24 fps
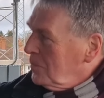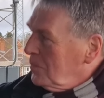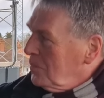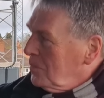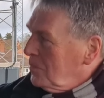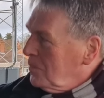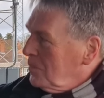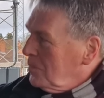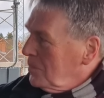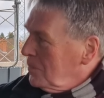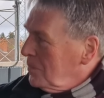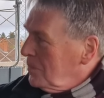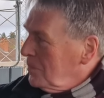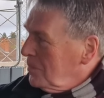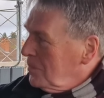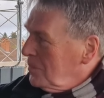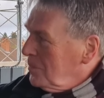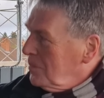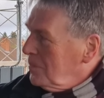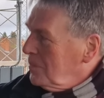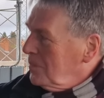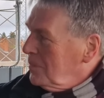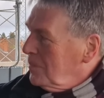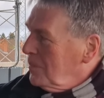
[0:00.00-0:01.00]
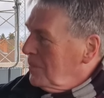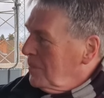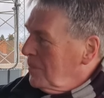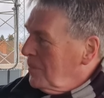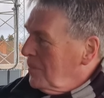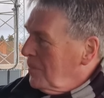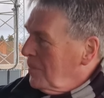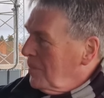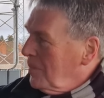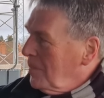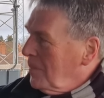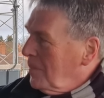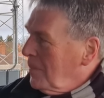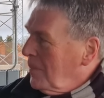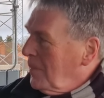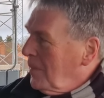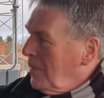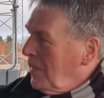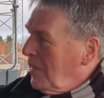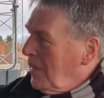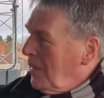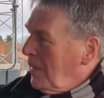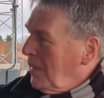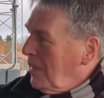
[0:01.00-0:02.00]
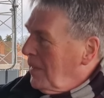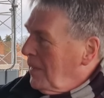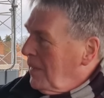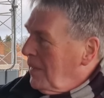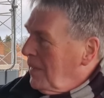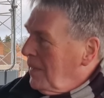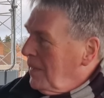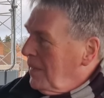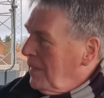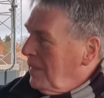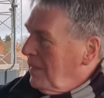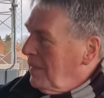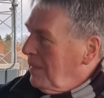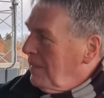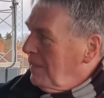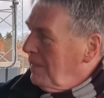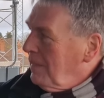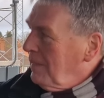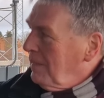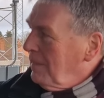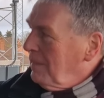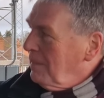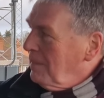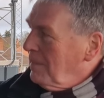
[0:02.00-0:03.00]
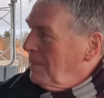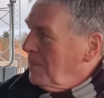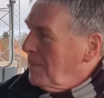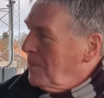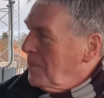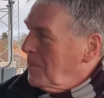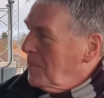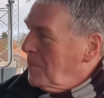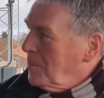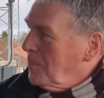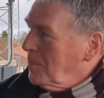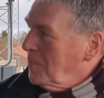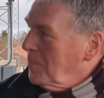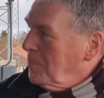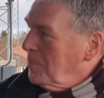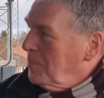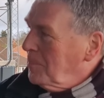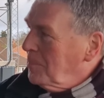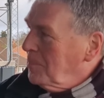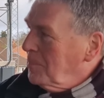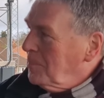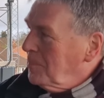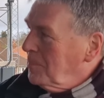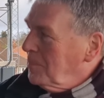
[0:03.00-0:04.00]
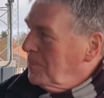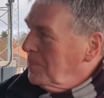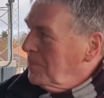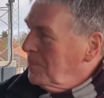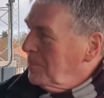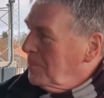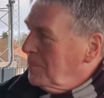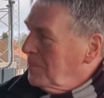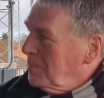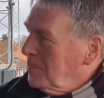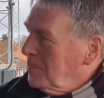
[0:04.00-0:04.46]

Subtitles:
(silent)